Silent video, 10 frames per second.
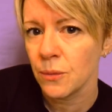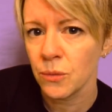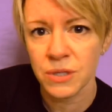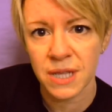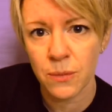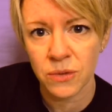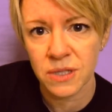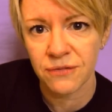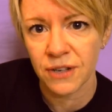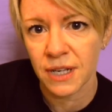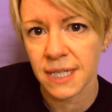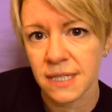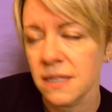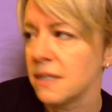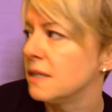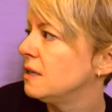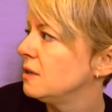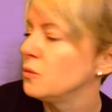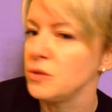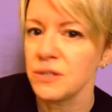What do they want to find?
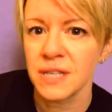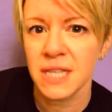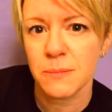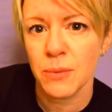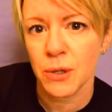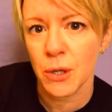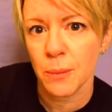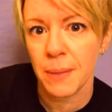What do you think this book could be